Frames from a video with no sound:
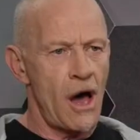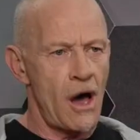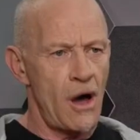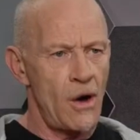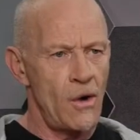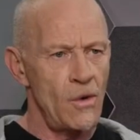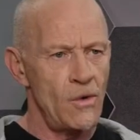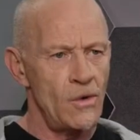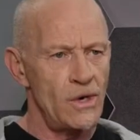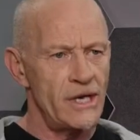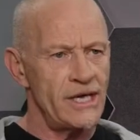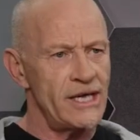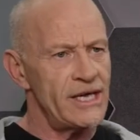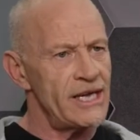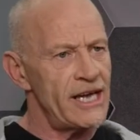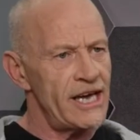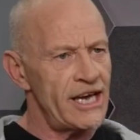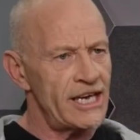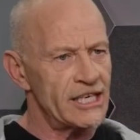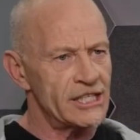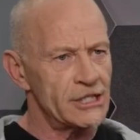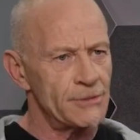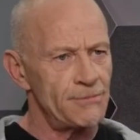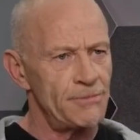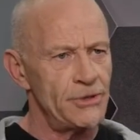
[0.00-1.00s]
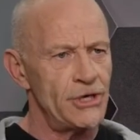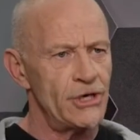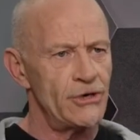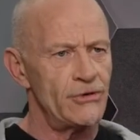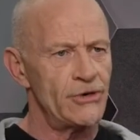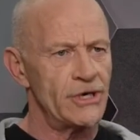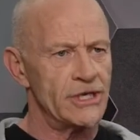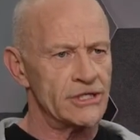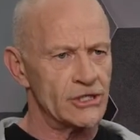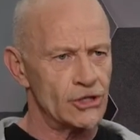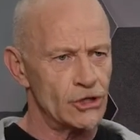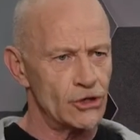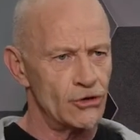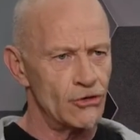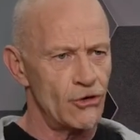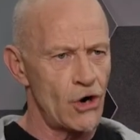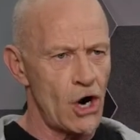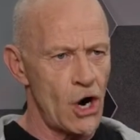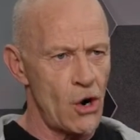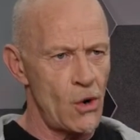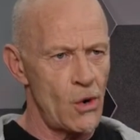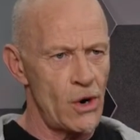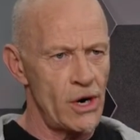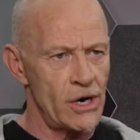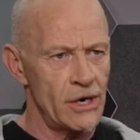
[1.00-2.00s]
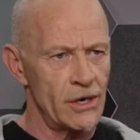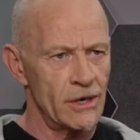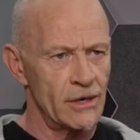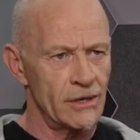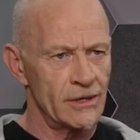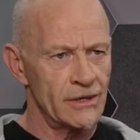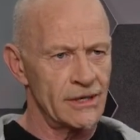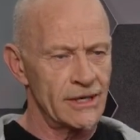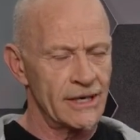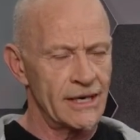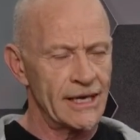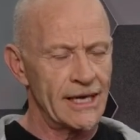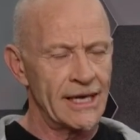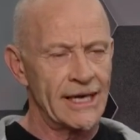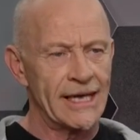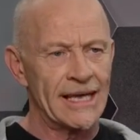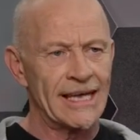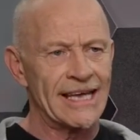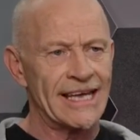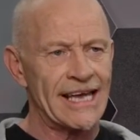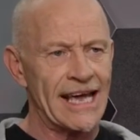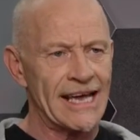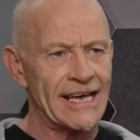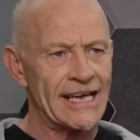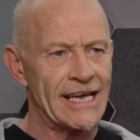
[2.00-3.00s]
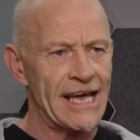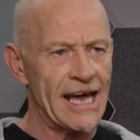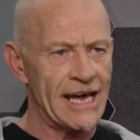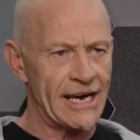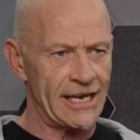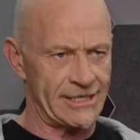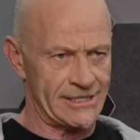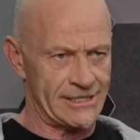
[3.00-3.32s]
Only experienced grower can get